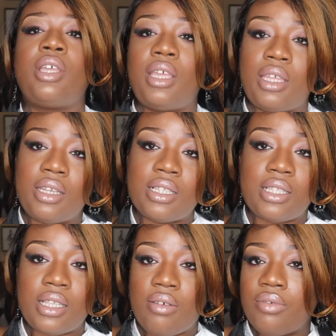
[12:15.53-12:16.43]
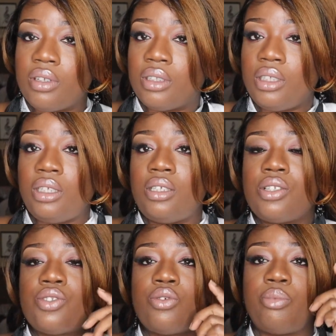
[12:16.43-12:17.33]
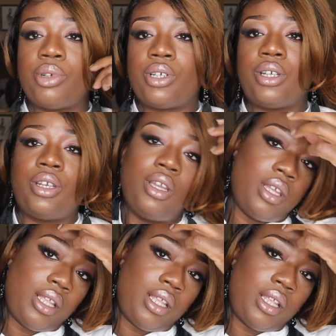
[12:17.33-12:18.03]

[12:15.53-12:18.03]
it is definitely super,